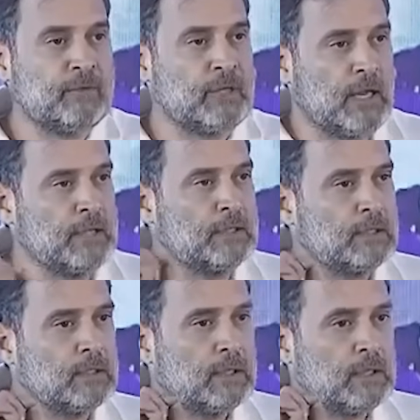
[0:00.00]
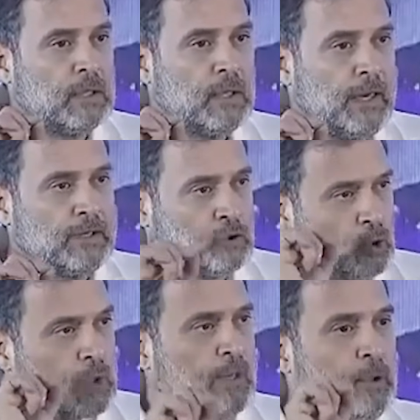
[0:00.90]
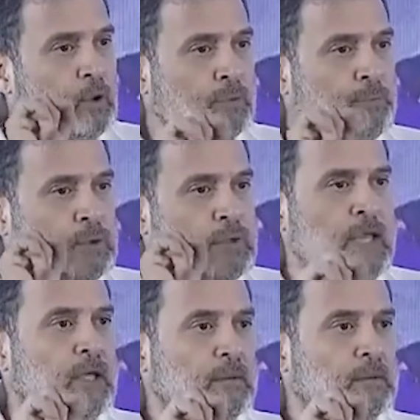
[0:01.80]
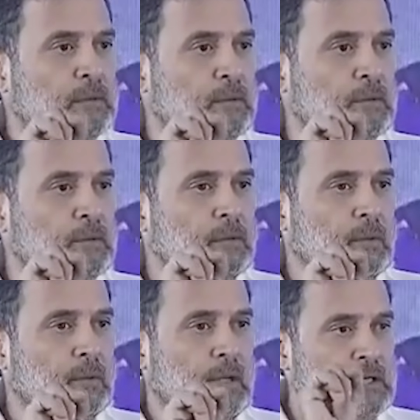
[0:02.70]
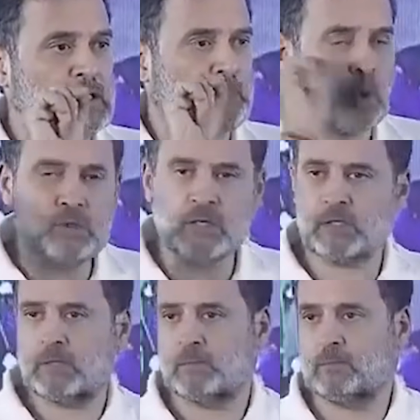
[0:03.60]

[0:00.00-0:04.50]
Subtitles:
they have done a truly beautiful thing in this process.